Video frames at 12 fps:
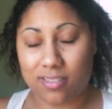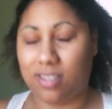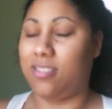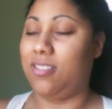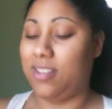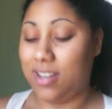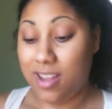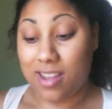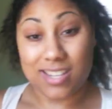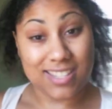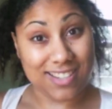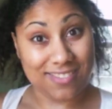
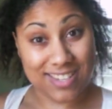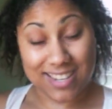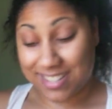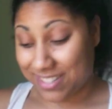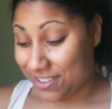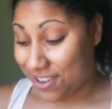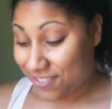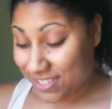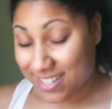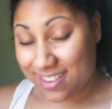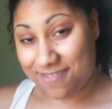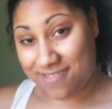This stuff did it though. I
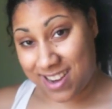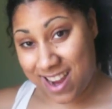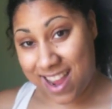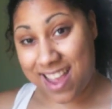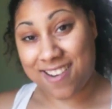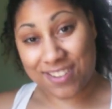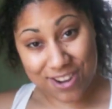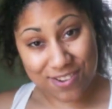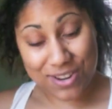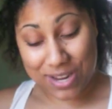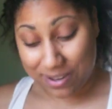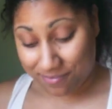was like, wow, go
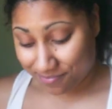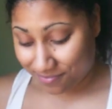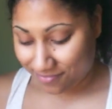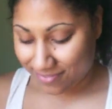Kim.